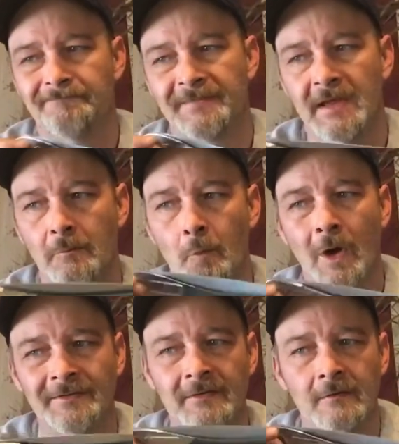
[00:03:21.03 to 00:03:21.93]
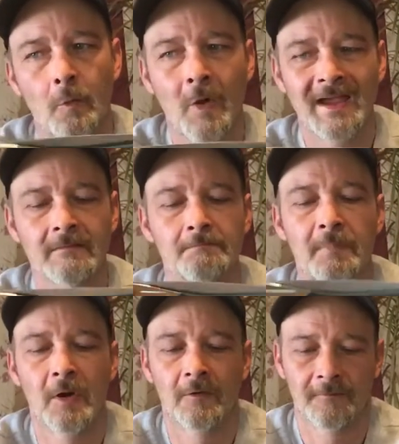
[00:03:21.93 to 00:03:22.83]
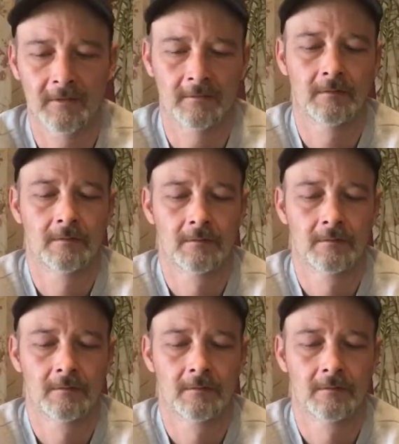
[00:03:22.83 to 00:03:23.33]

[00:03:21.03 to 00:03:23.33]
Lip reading: that wasn't quite perfect.